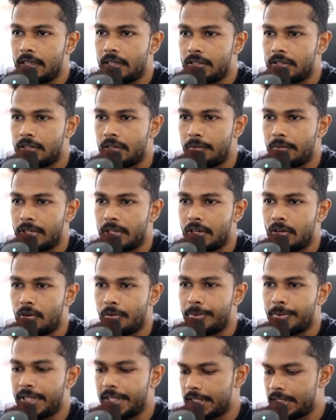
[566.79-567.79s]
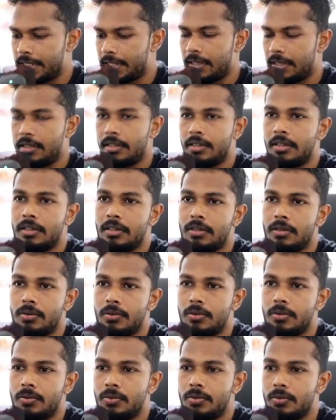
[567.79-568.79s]
So I'm going to copy this and
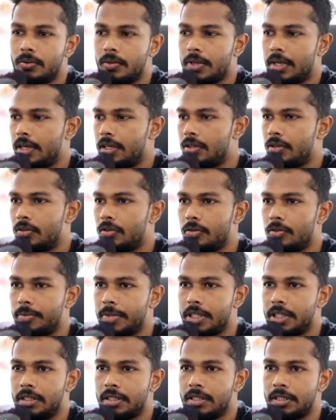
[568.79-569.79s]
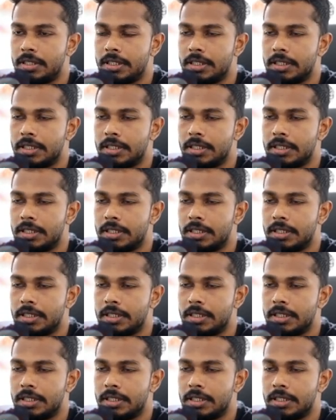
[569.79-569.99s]
go and open.